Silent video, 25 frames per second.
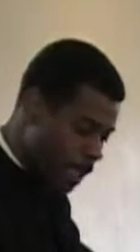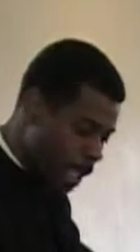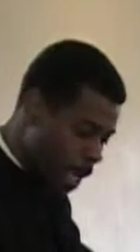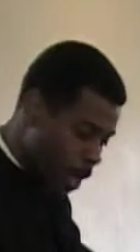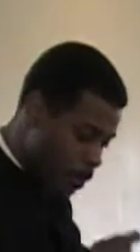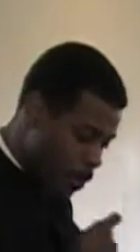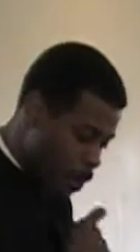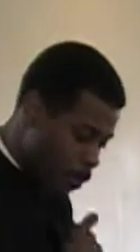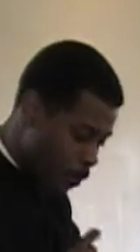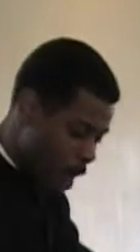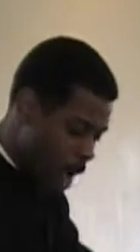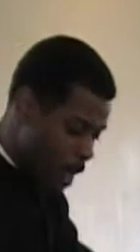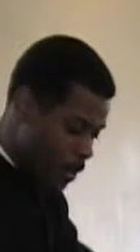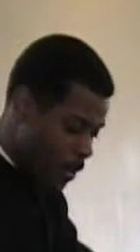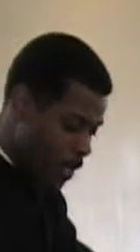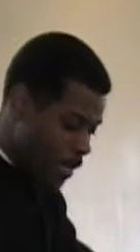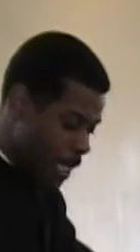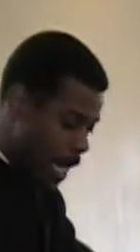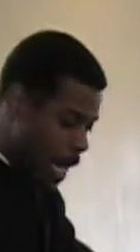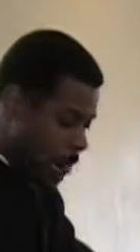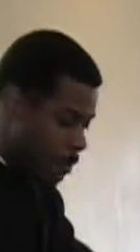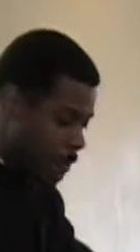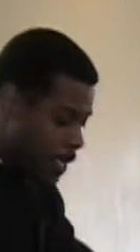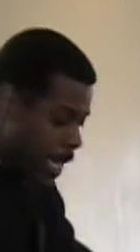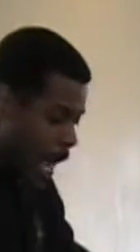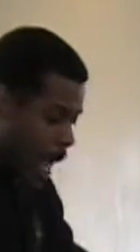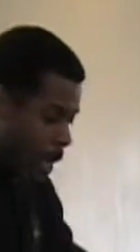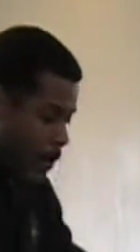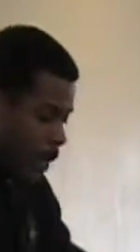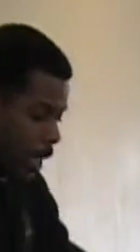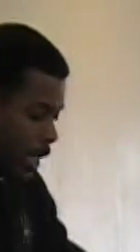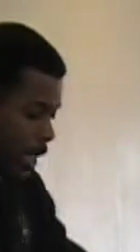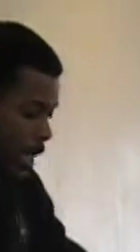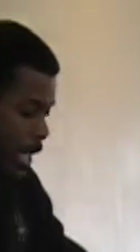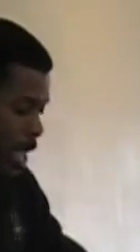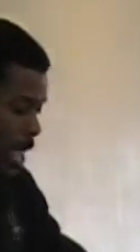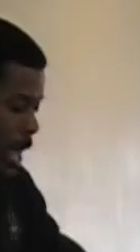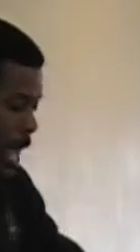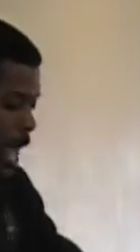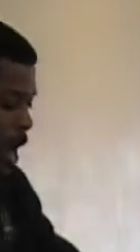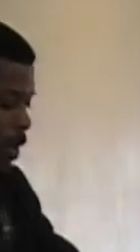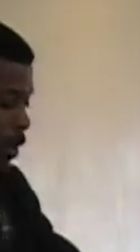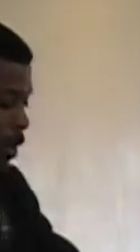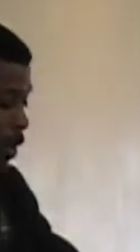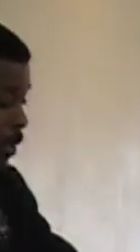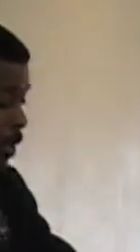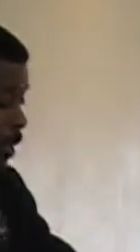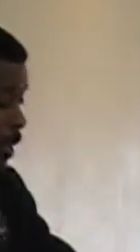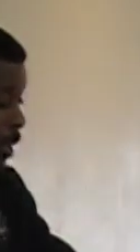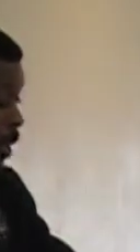It was around the same time that King
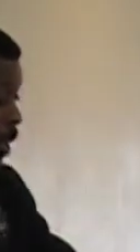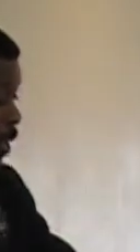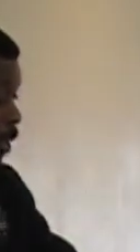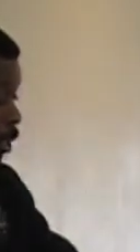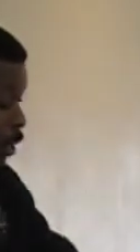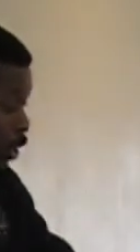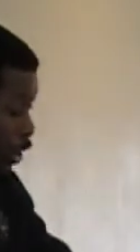Herod